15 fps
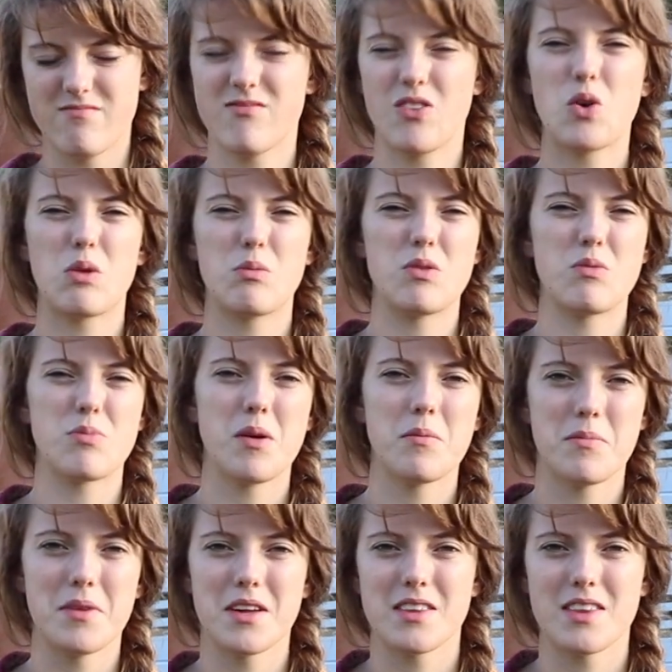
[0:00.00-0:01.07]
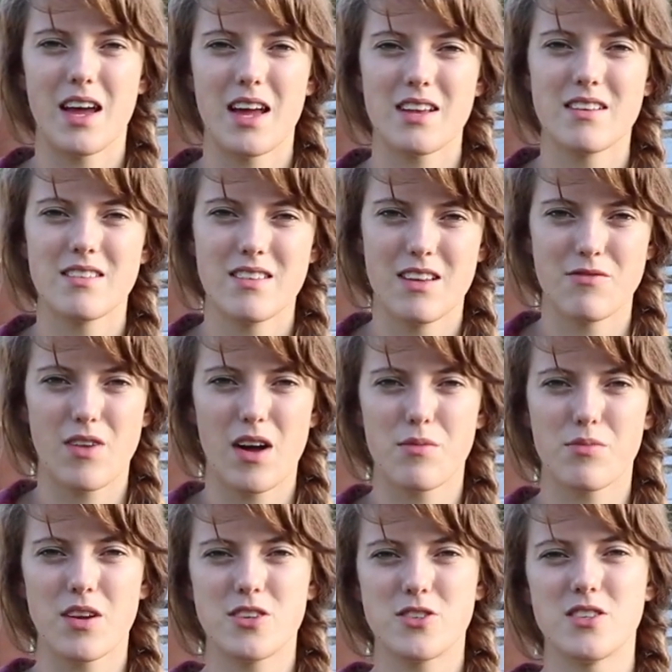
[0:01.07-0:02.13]
horrible bumping and
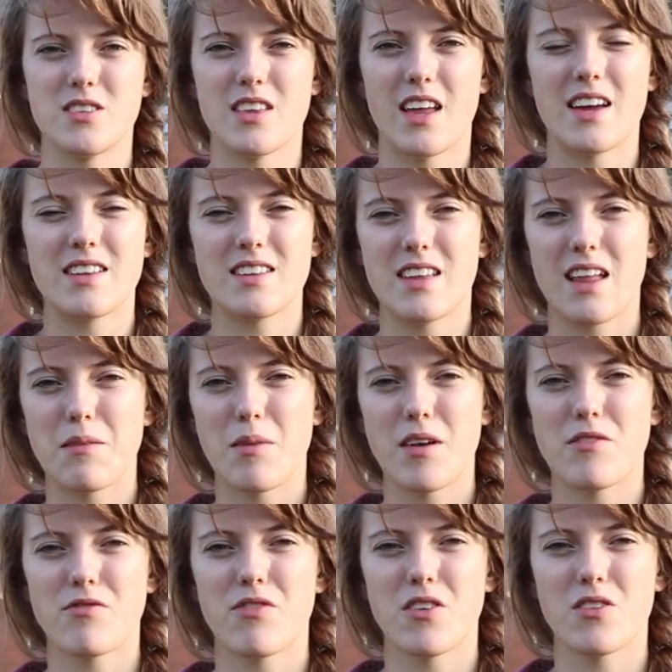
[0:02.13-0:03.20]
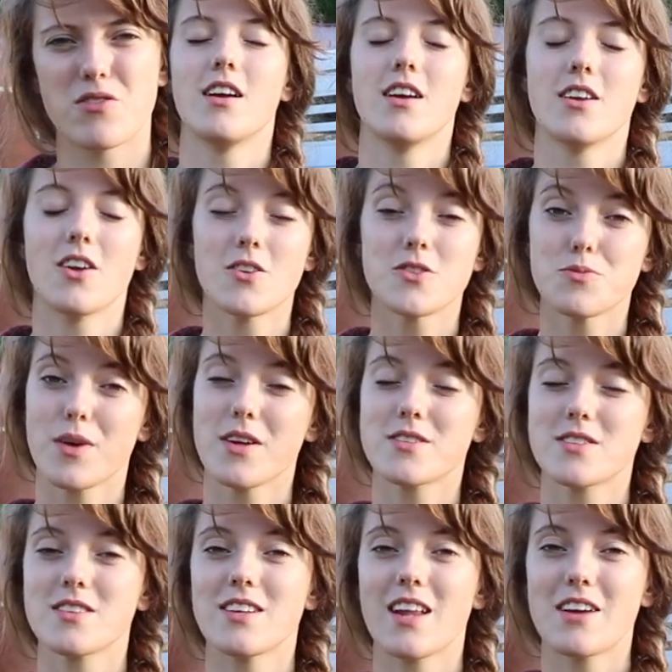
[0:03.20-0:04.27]
vibration that they may feel. It also makes
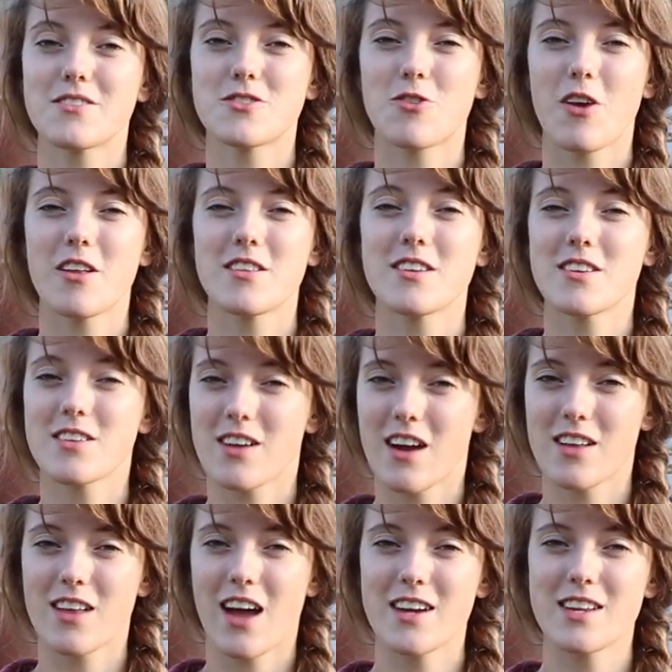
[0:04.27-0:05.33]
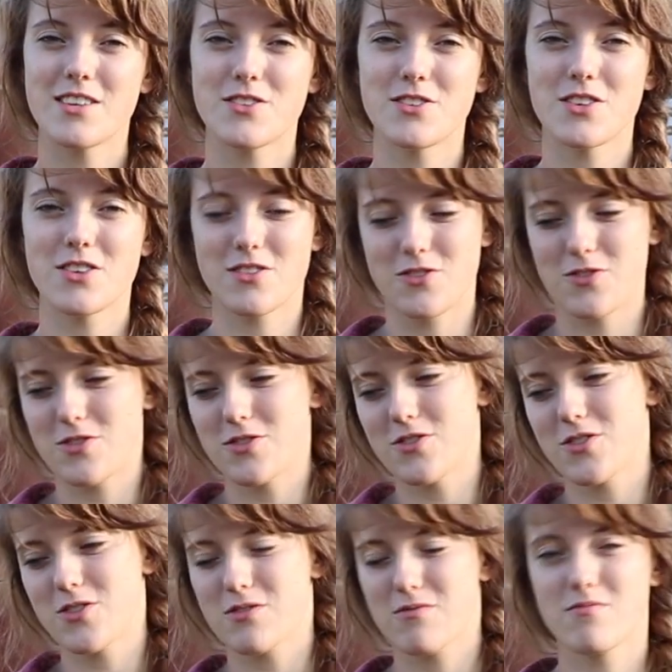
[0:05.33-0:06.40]
cleaning out the trailer a lot easier because you can
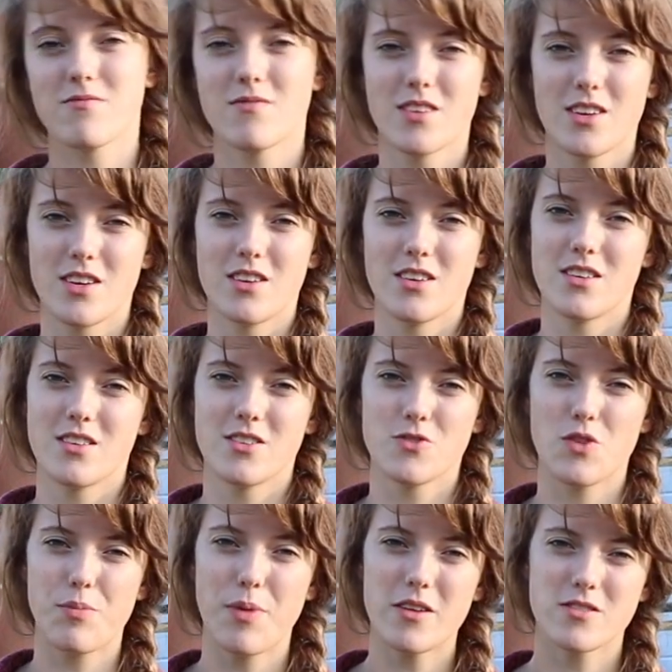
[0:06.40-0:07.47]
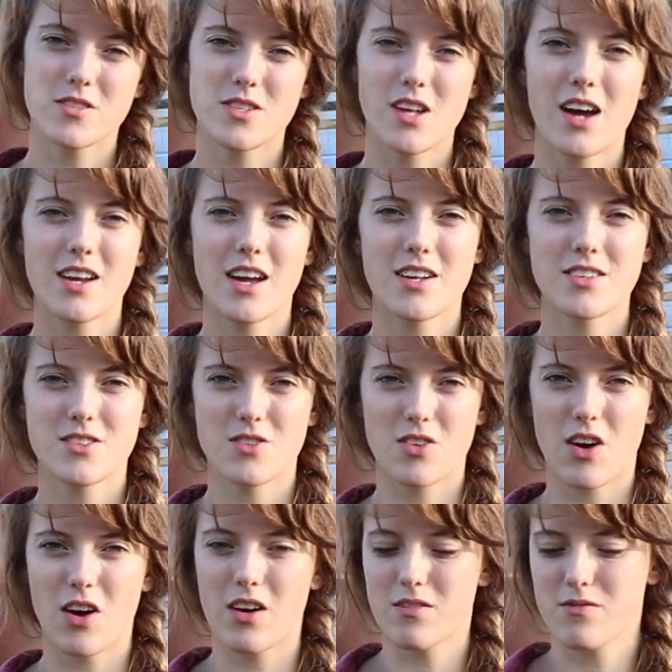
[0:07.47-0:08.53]
just sweep out the sawdust
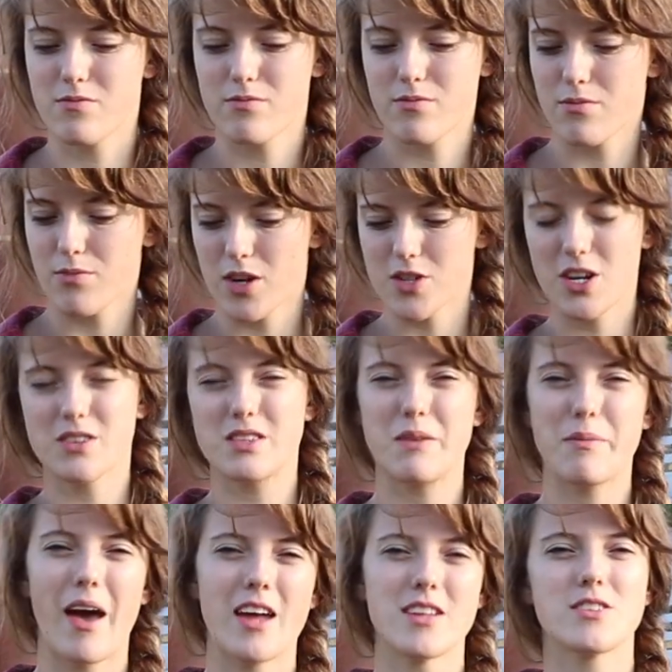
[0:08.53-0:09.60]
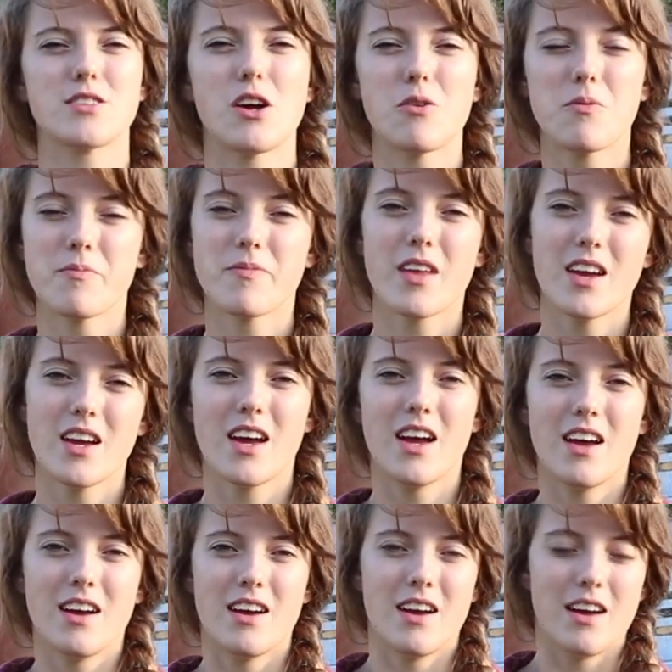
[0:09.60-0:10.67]
or brush out the mats. So
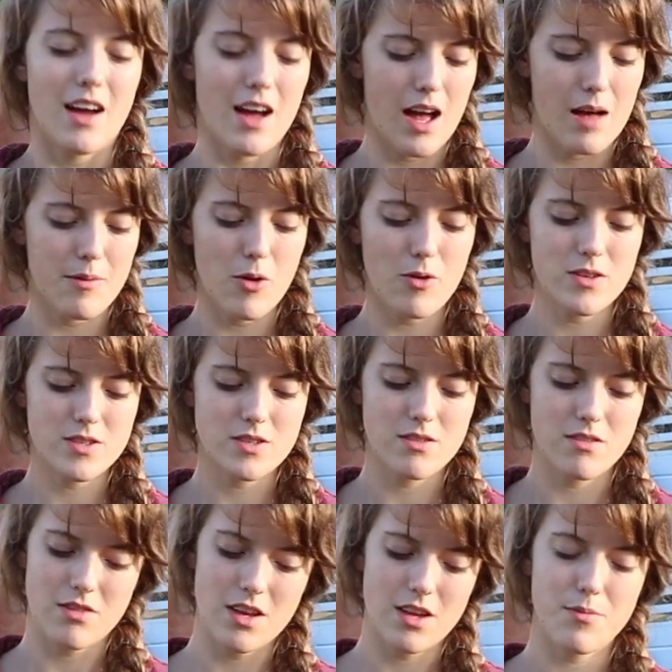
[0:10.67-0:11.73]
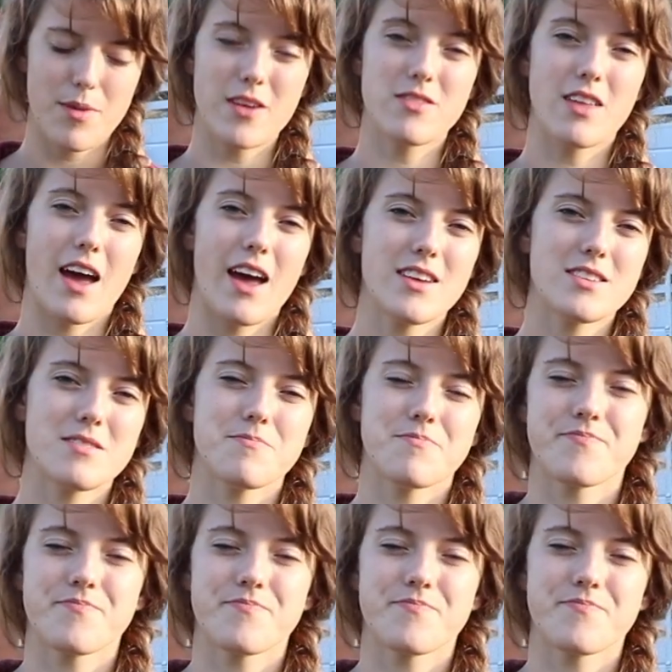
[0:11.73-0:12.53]
always think about that.